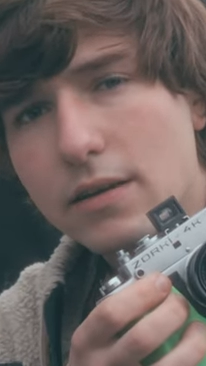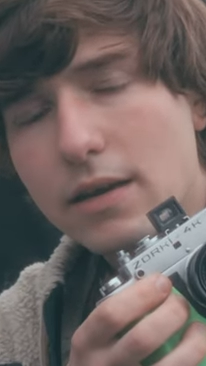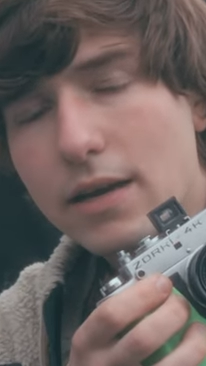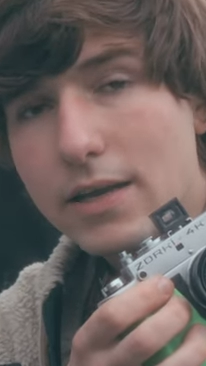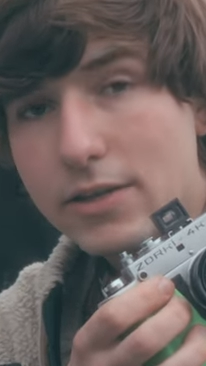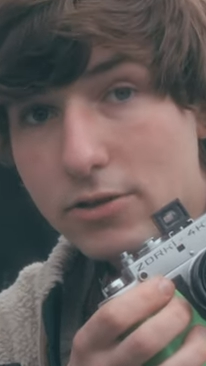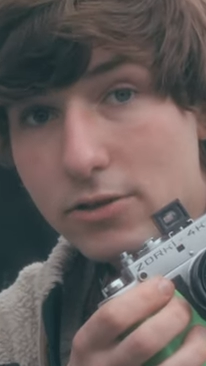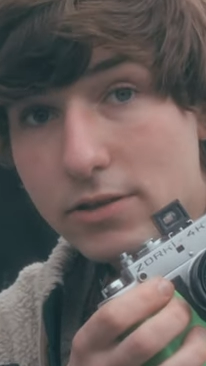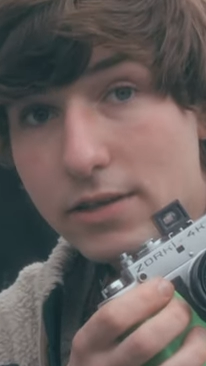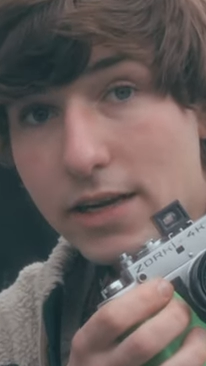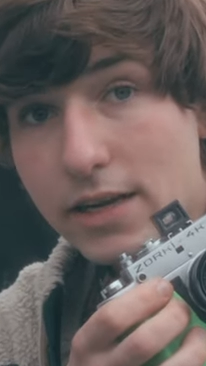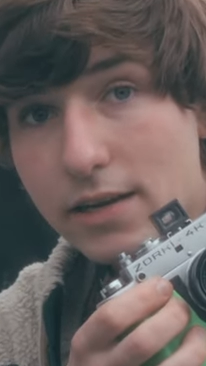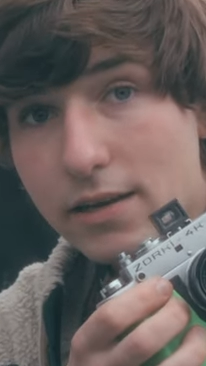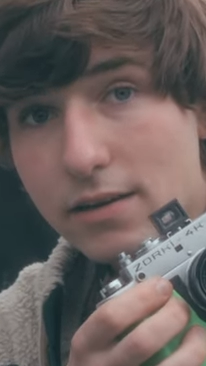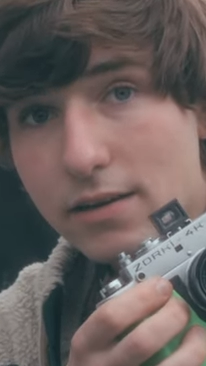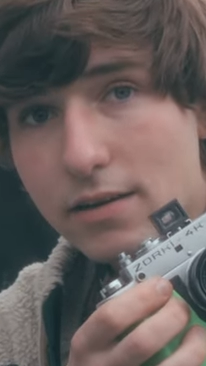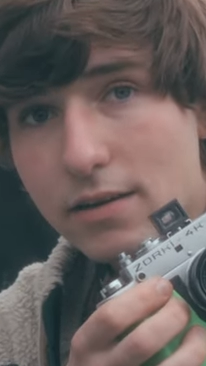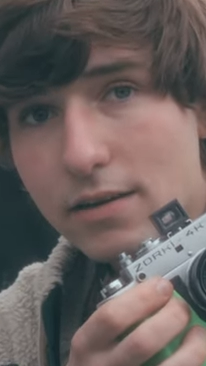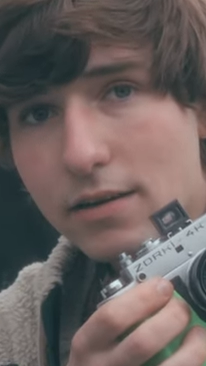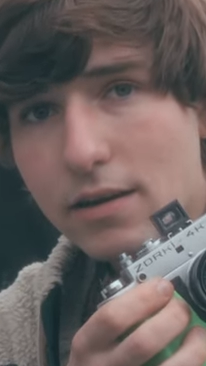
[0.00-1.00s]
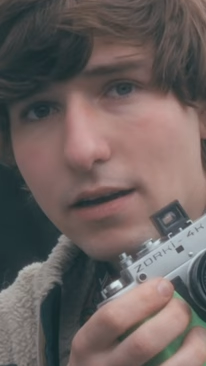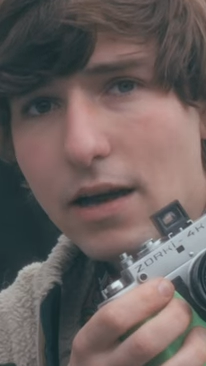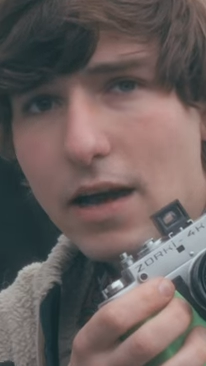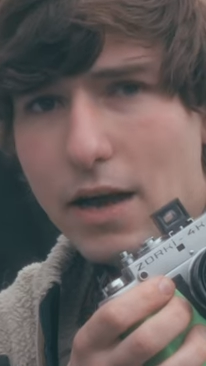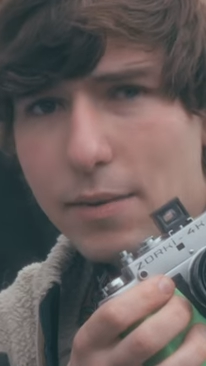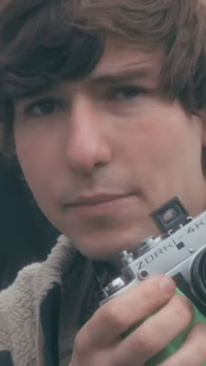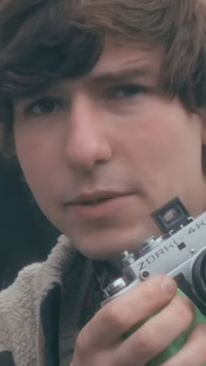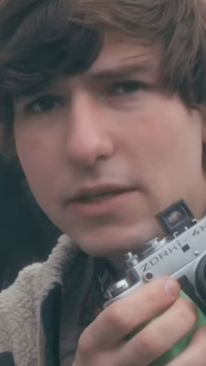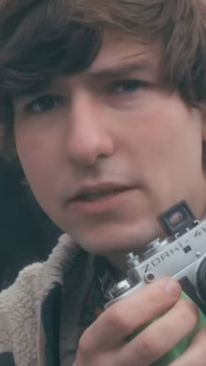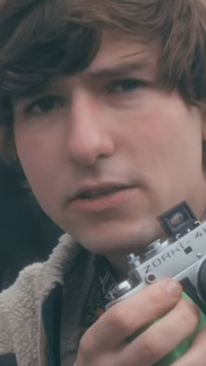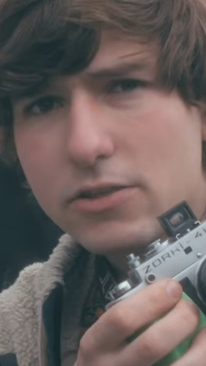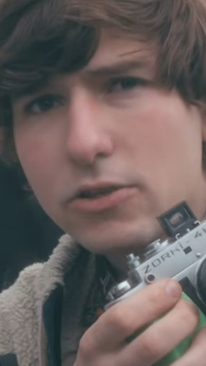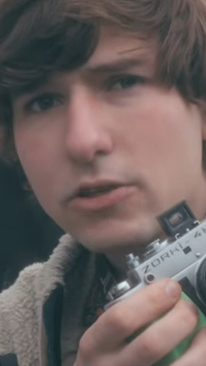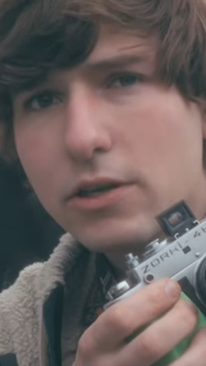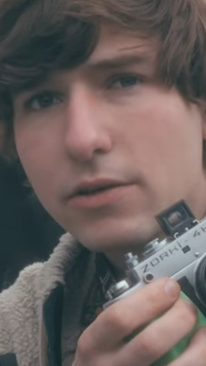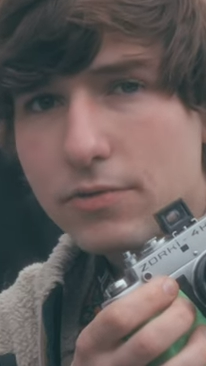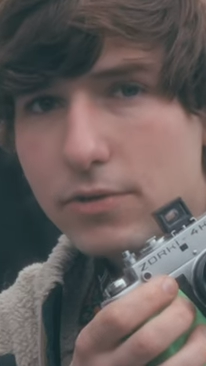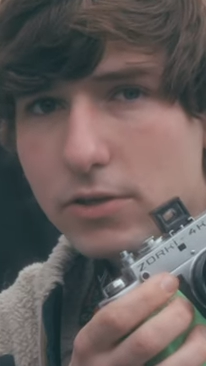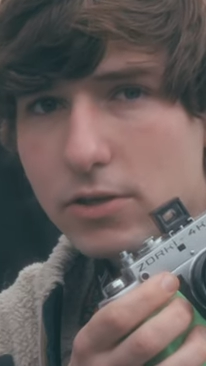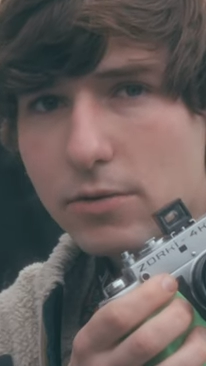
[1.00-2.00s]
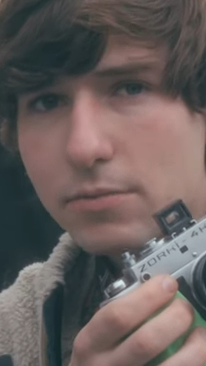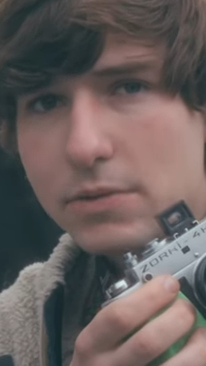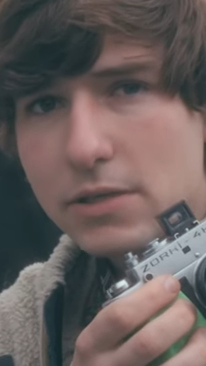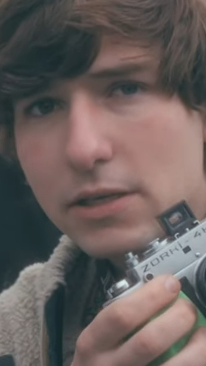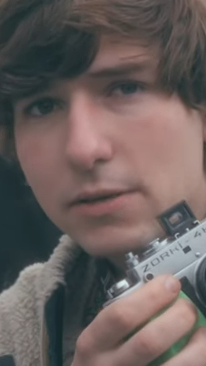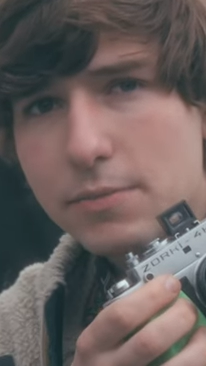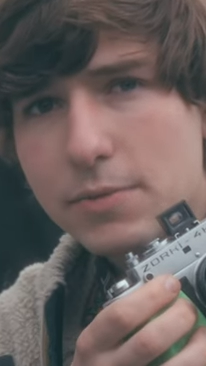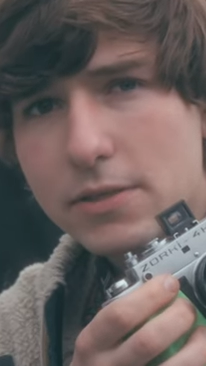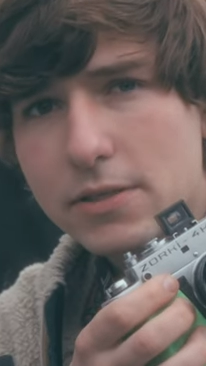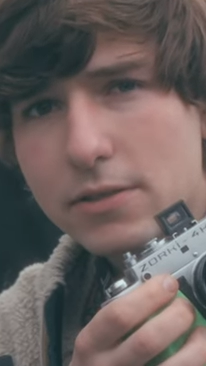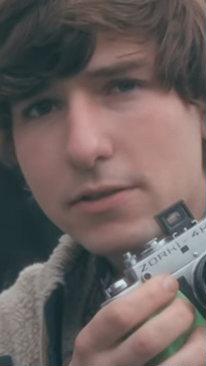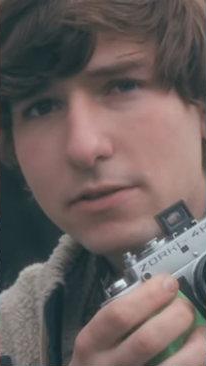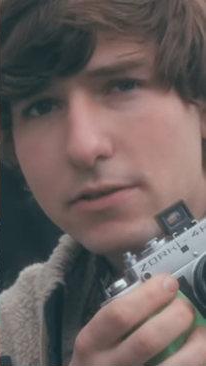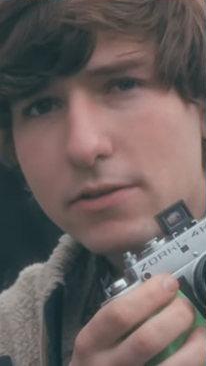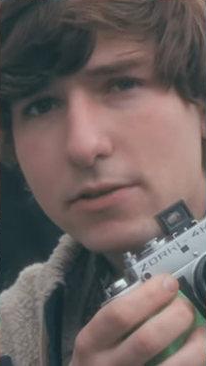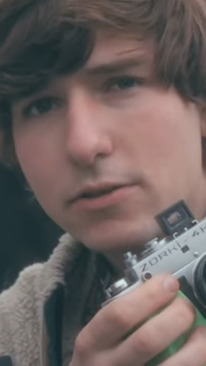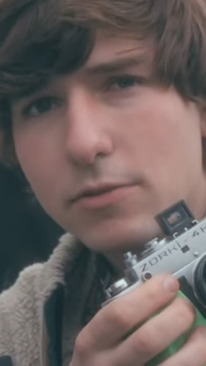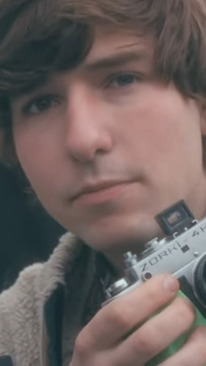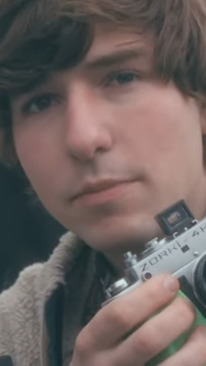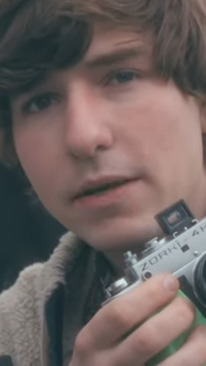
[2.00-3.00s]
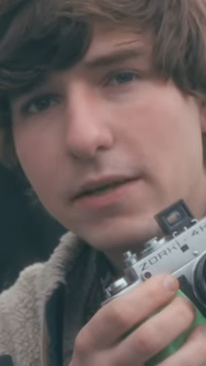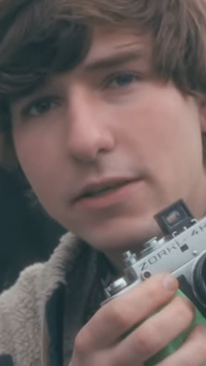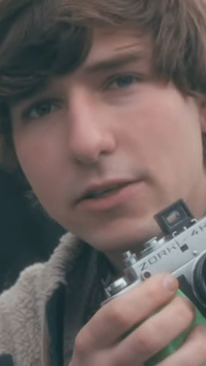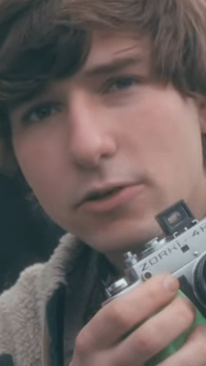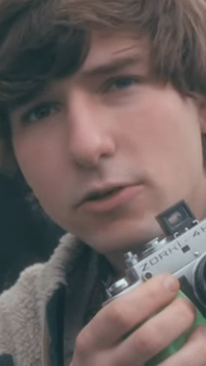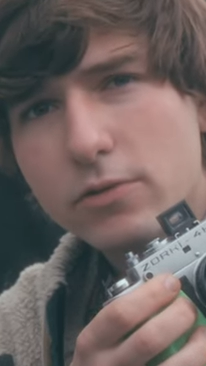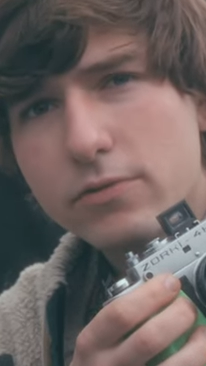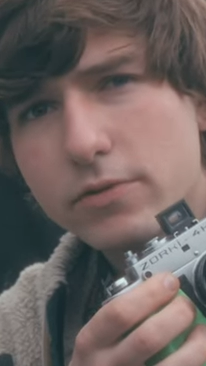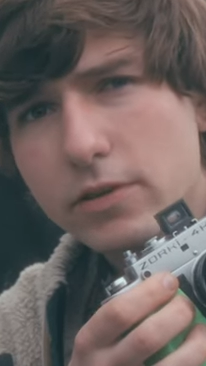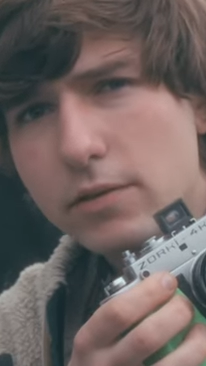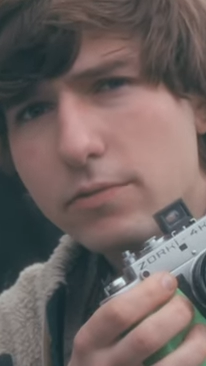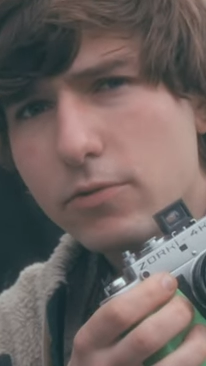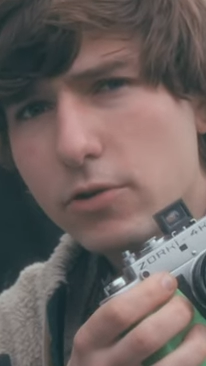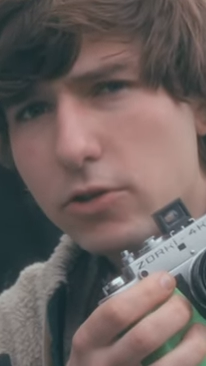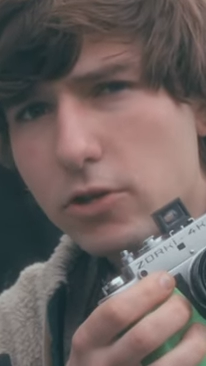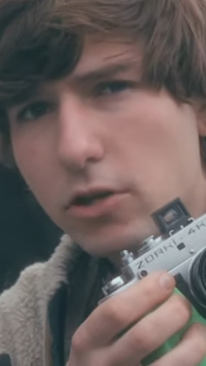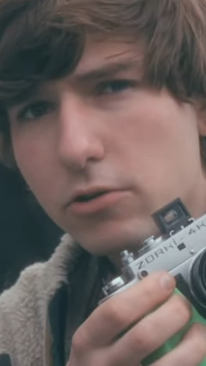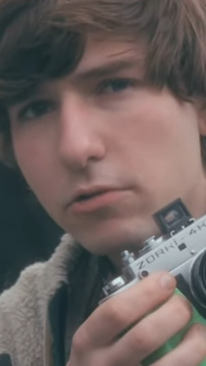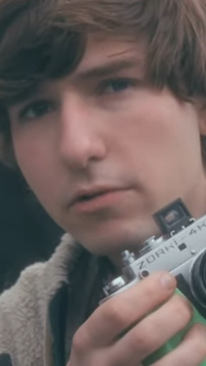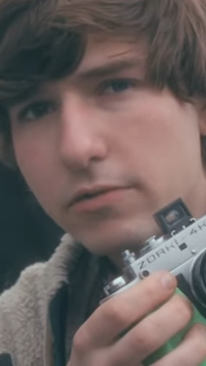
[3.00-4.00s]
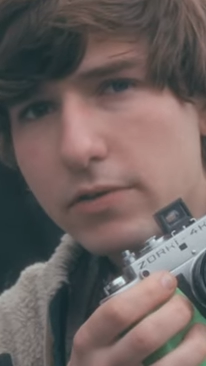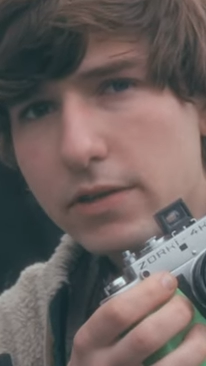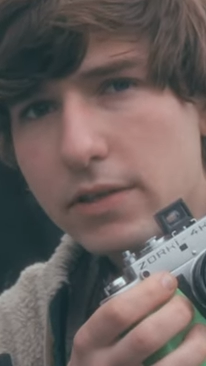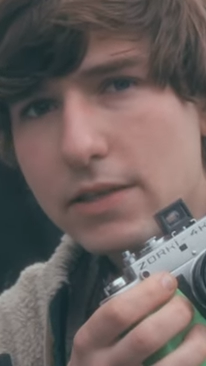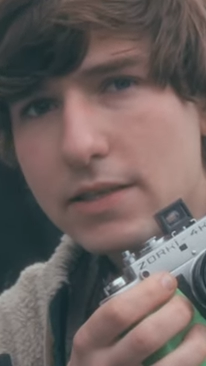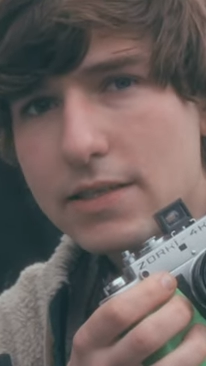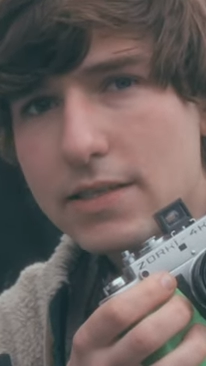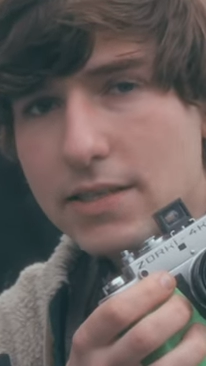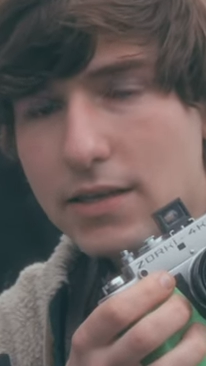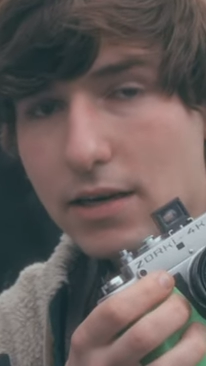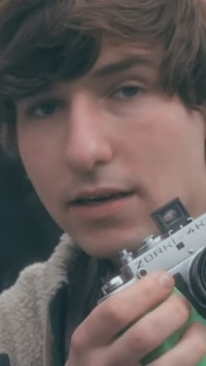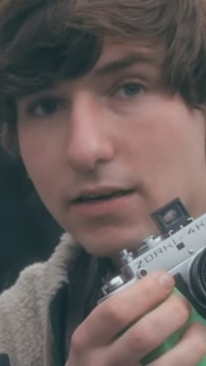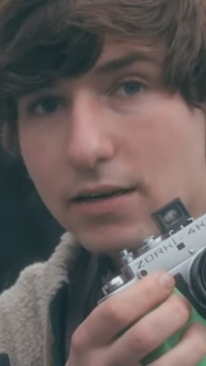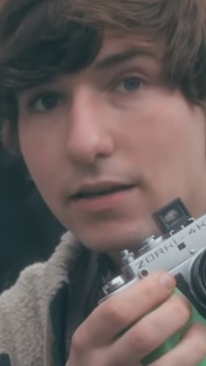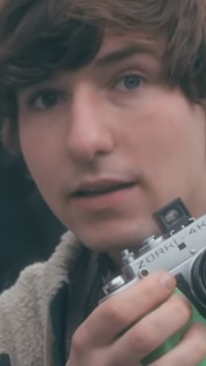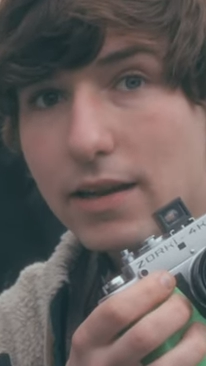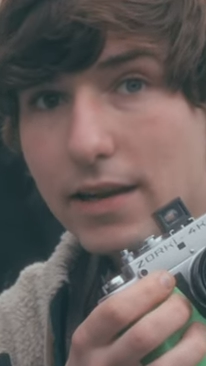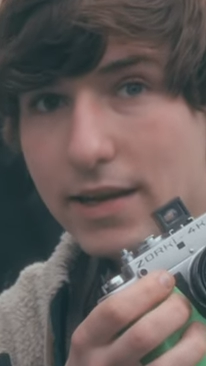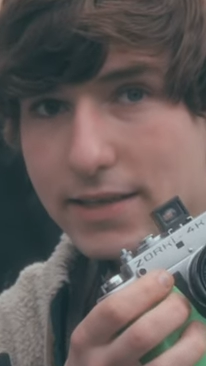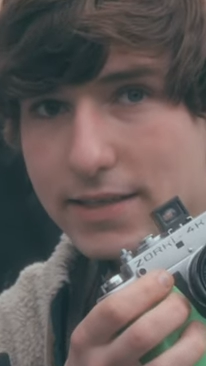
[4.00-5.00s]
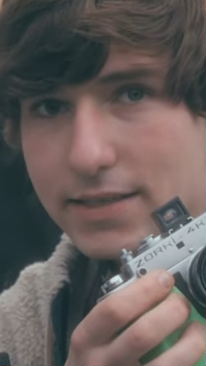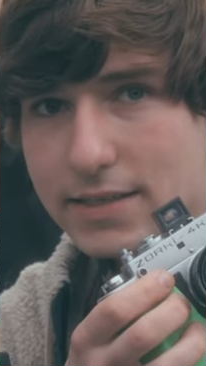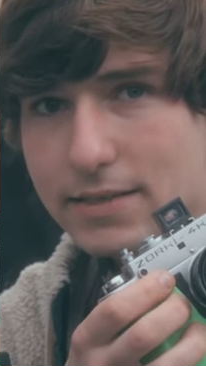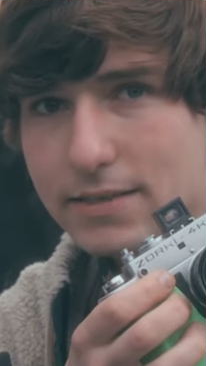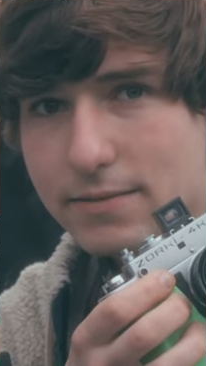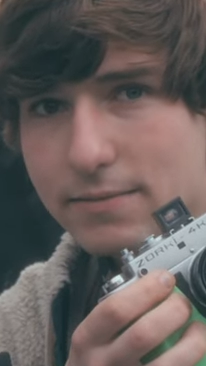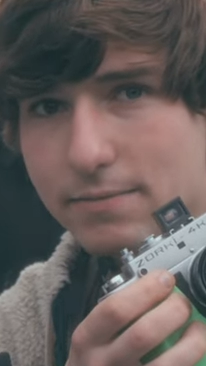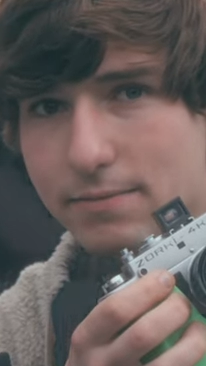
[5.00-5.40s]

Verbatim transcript: and today I'm here to give you some tips to make your film photography suck less.